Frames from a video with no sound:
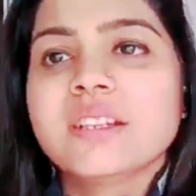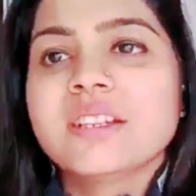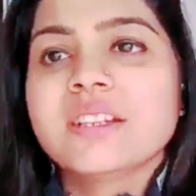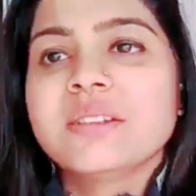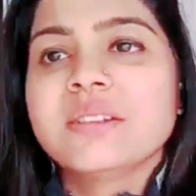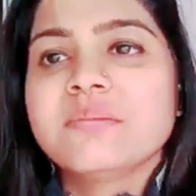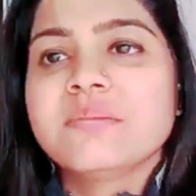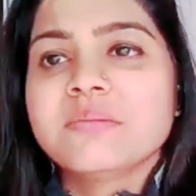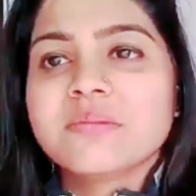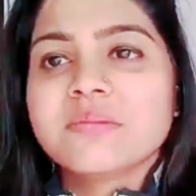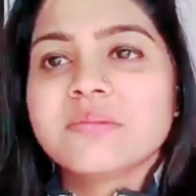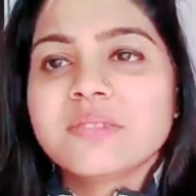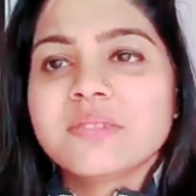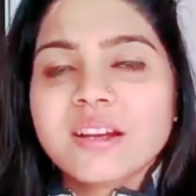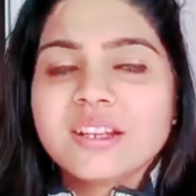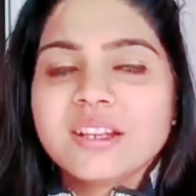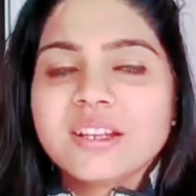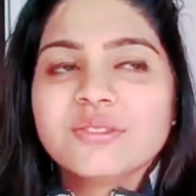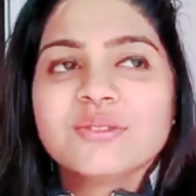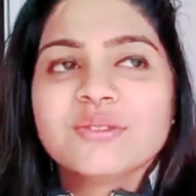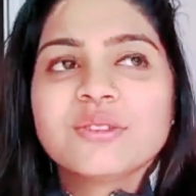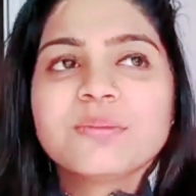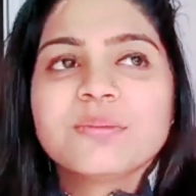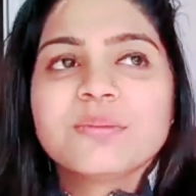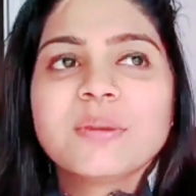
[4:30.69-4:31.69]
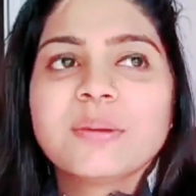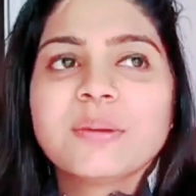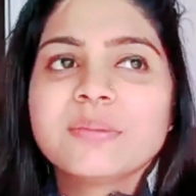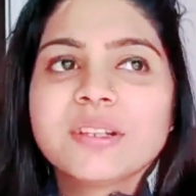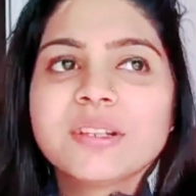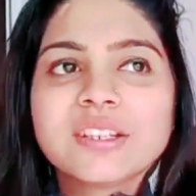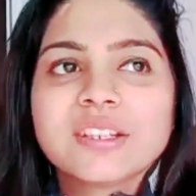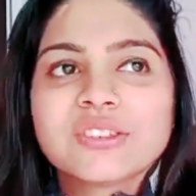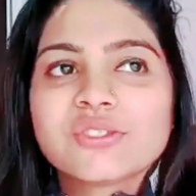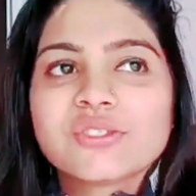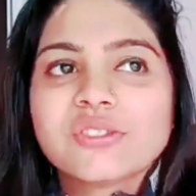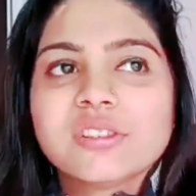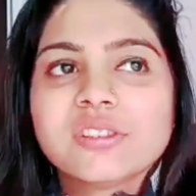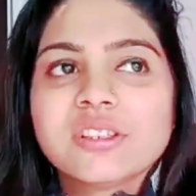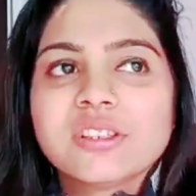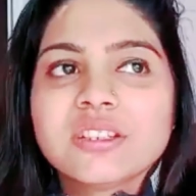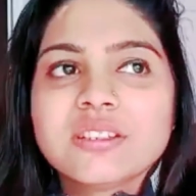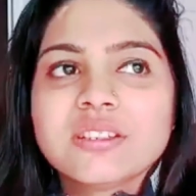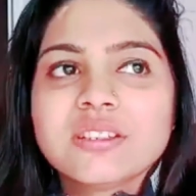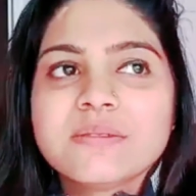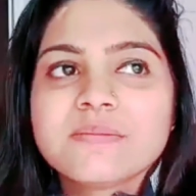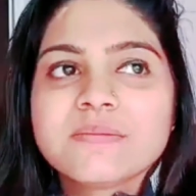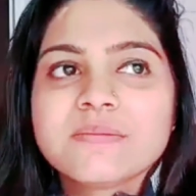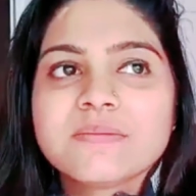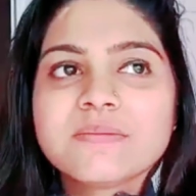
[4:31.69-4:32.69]
name. I don't remember actually
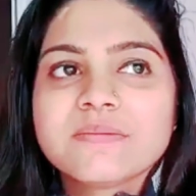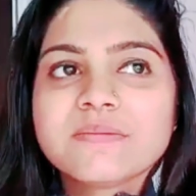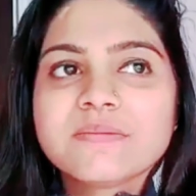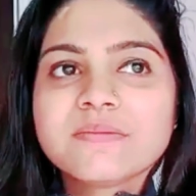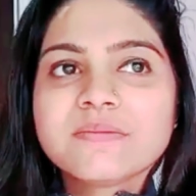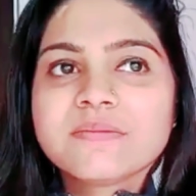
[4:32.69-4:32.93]
name.